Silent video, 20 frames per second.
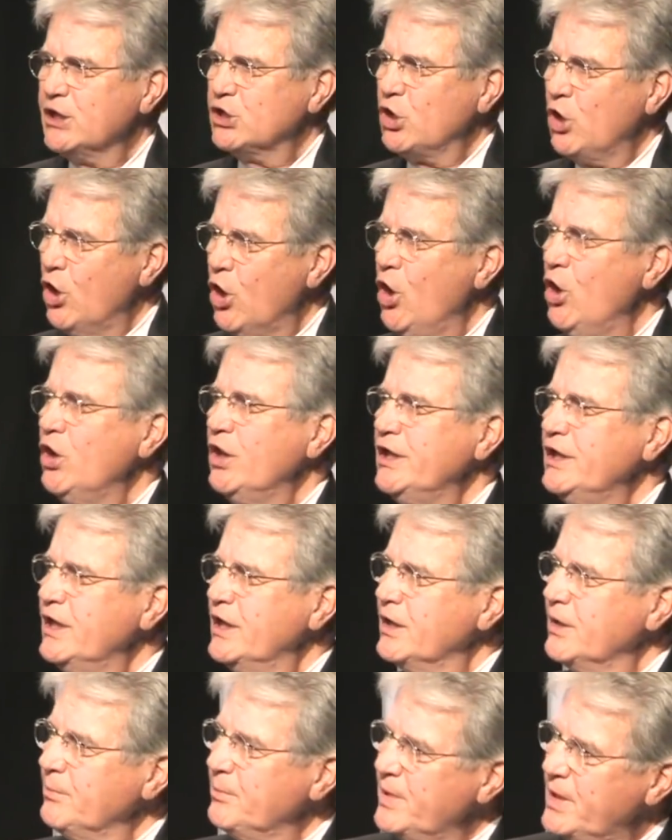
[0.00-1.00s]
and
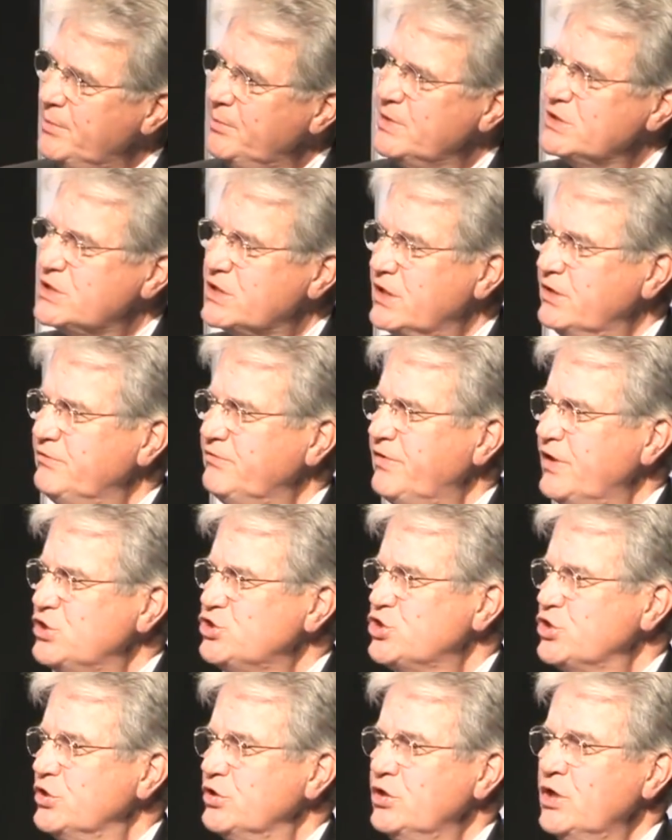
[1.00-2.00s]
calling an amendments
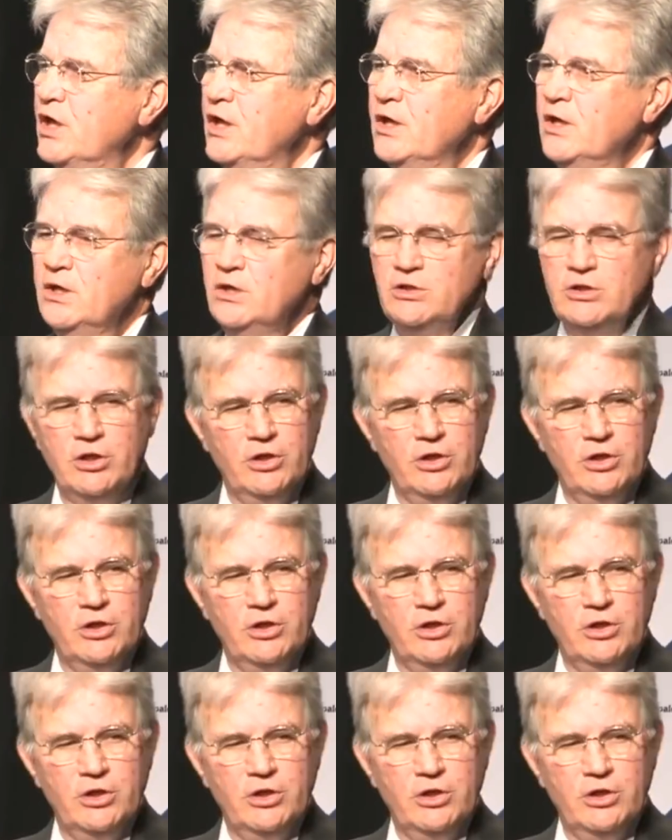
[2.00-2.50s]
convention